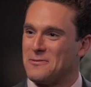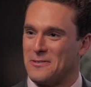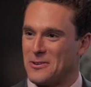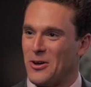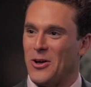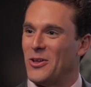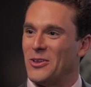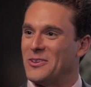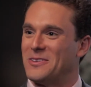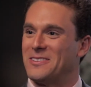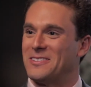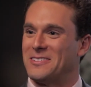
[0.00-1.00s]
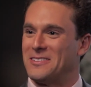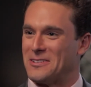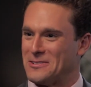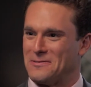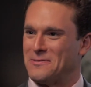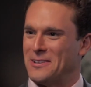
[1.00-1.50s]
if at all,
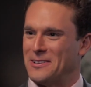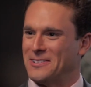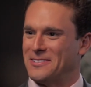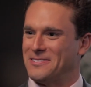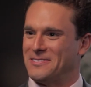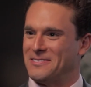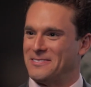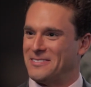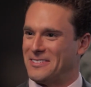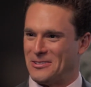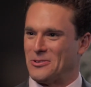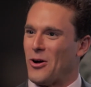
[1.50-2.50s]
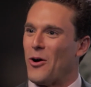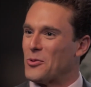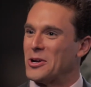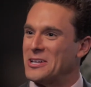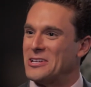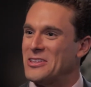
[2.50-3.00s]
does it feel that you're
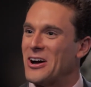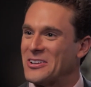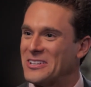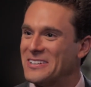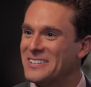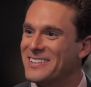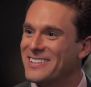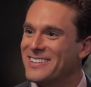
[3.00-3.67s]
already inducted?